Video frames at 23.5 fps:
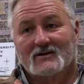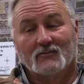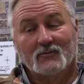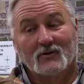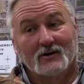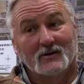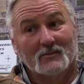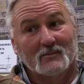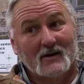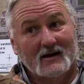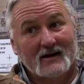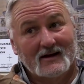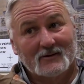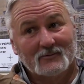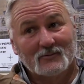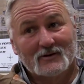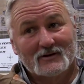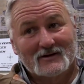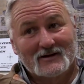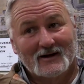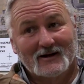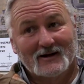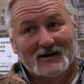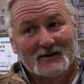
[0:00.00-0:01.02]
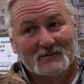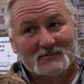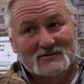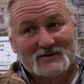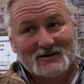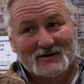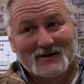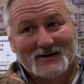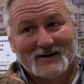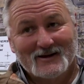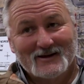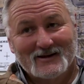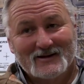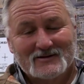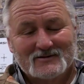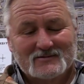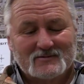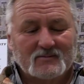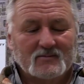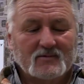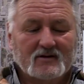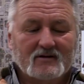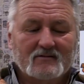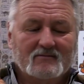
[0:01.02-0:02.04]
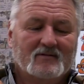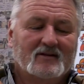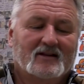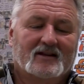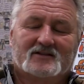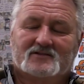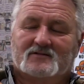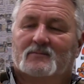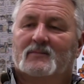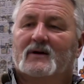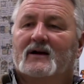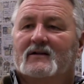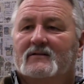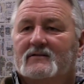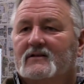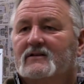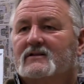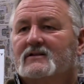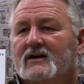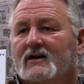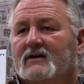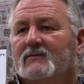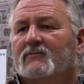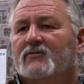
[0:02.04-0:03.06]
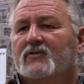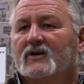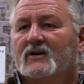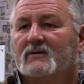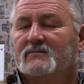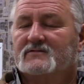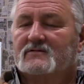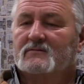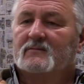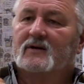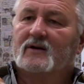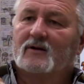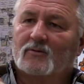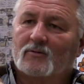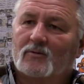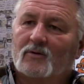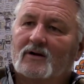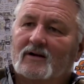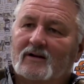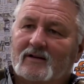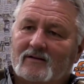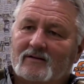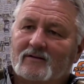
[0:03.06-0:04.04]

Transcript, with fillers: I'm really bad with times and dates, but that's about the time frame's about right